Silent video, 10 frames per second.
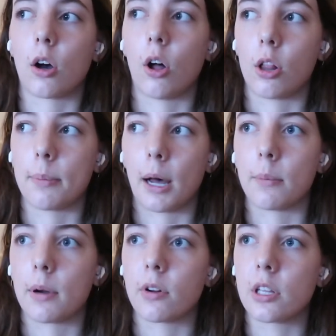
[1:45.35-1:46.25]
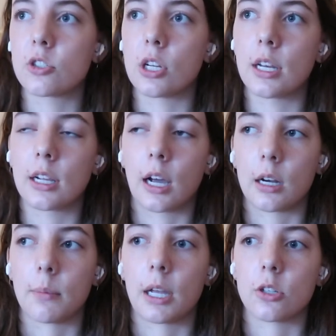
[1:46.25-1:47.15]
all about my religion and kind
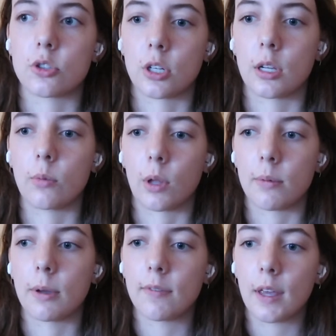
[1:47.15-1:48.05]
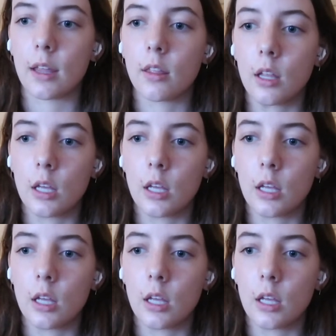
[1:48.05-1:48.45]
of my journey with my faith